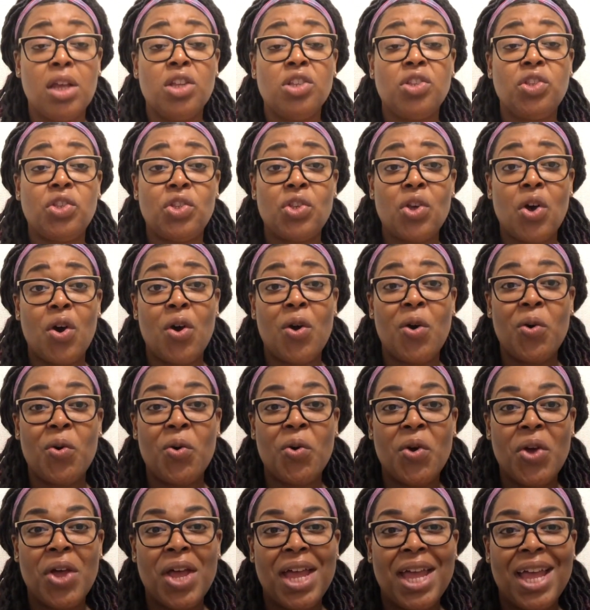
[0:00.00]

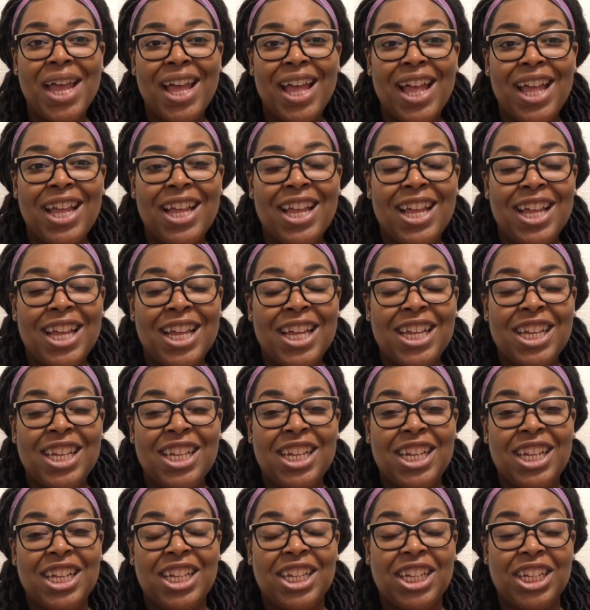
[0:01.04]
So
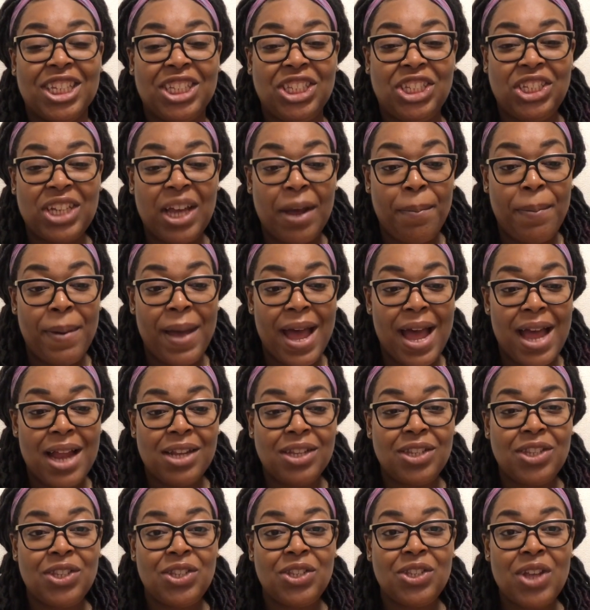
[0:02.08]

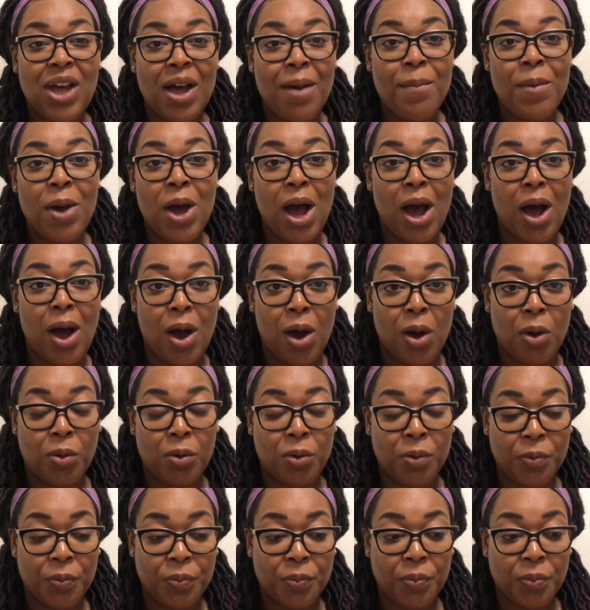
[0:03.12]
Japan
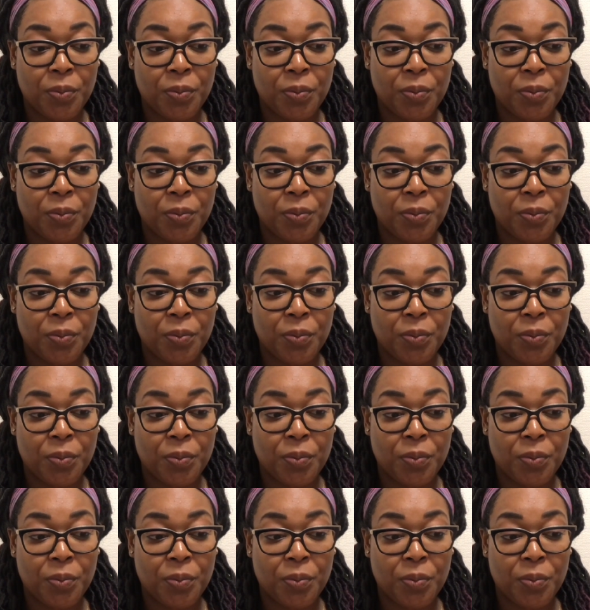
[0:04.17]
somehow,